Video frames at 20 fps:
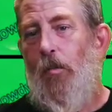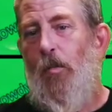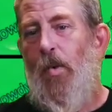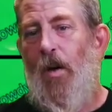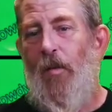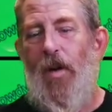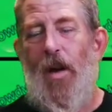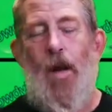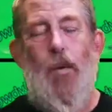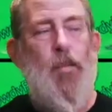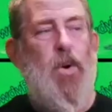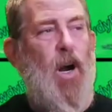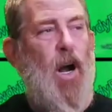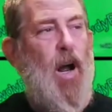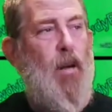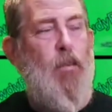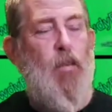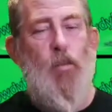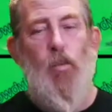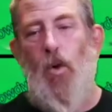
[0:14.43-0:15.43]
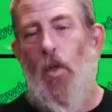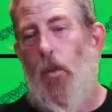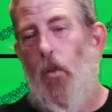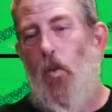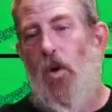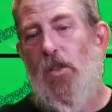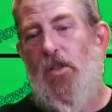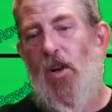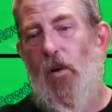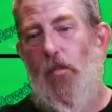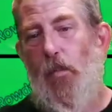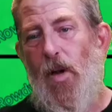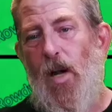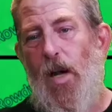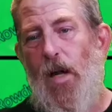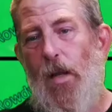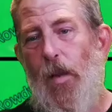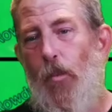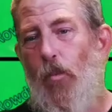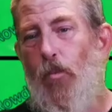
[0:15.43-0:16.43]
But I've had a problem with the ones I've
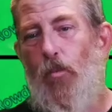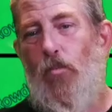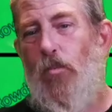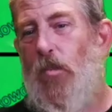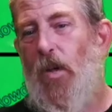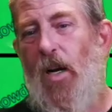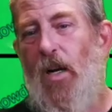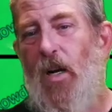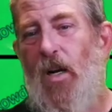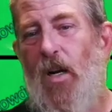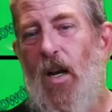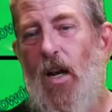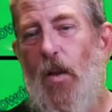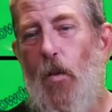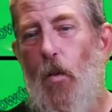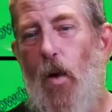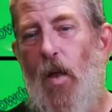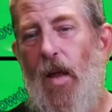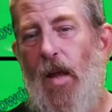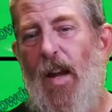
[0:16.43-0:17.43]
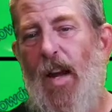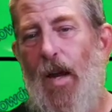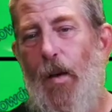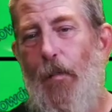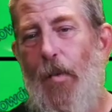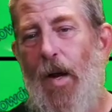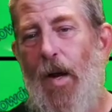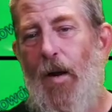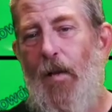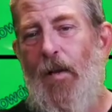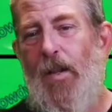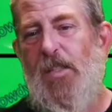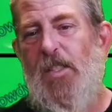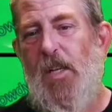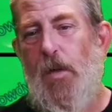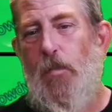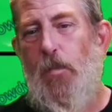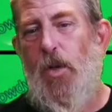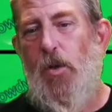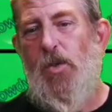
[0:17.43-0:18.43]
made. I didn't like the way they came out. They
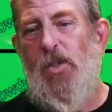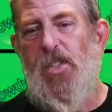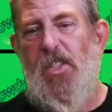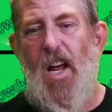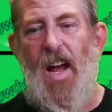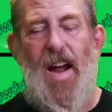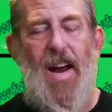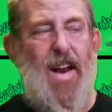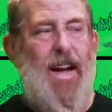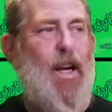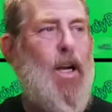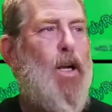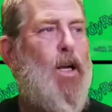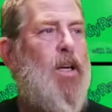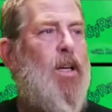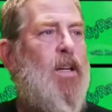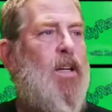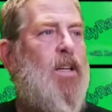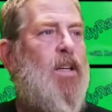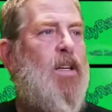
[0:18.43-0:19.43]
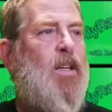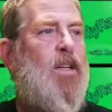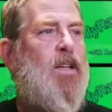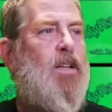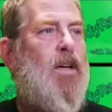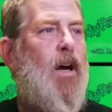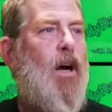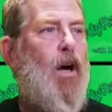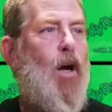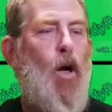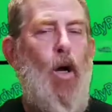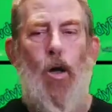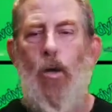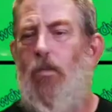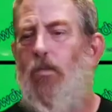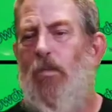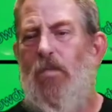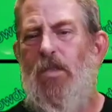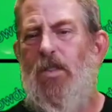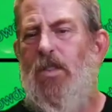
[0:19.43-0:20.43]
seemed too static.
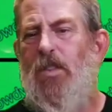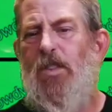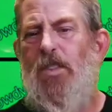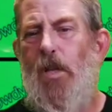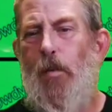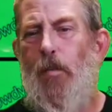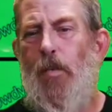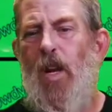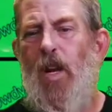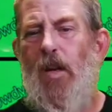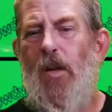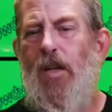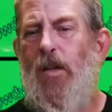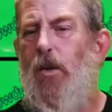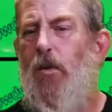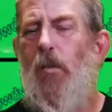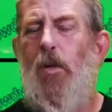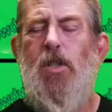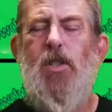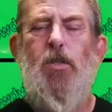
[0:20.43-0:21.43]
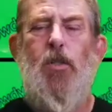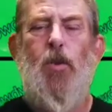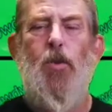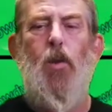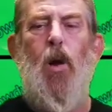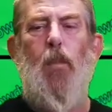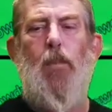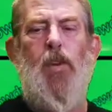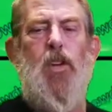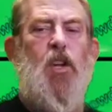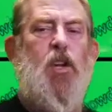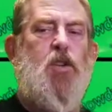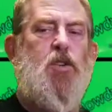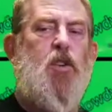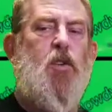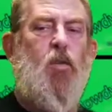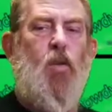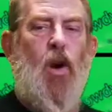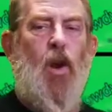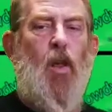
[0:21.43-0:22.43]
It seemed like too much of a
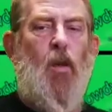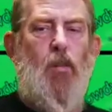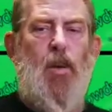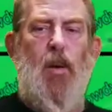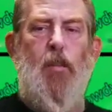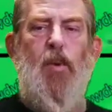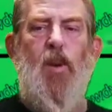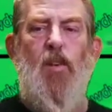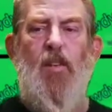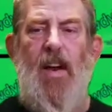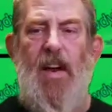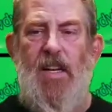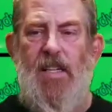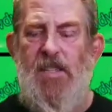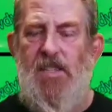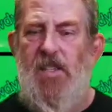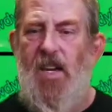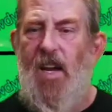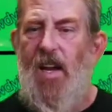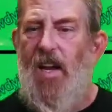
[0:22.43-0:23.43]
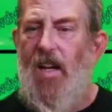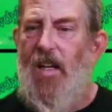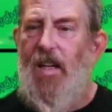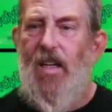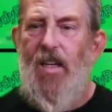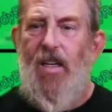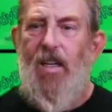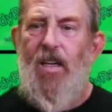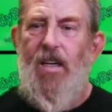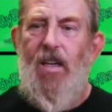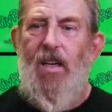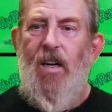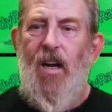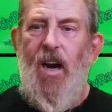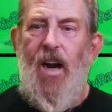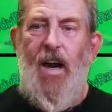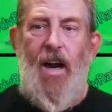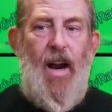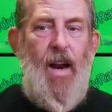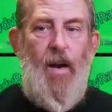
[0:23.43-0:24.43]
repetition of what other people have had to say.
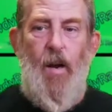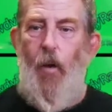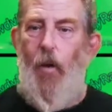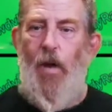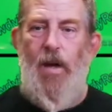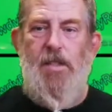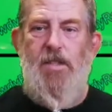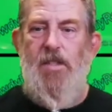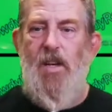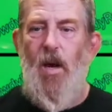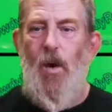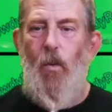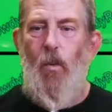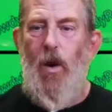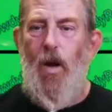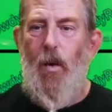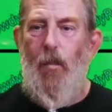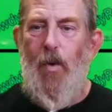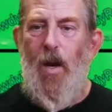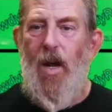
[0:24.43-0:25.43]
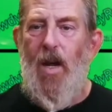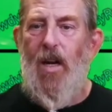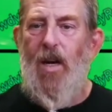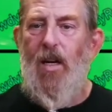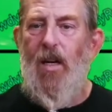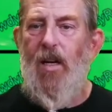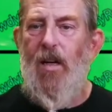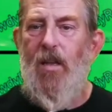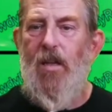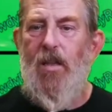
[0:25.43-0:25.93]
And I know that's not what I'm like.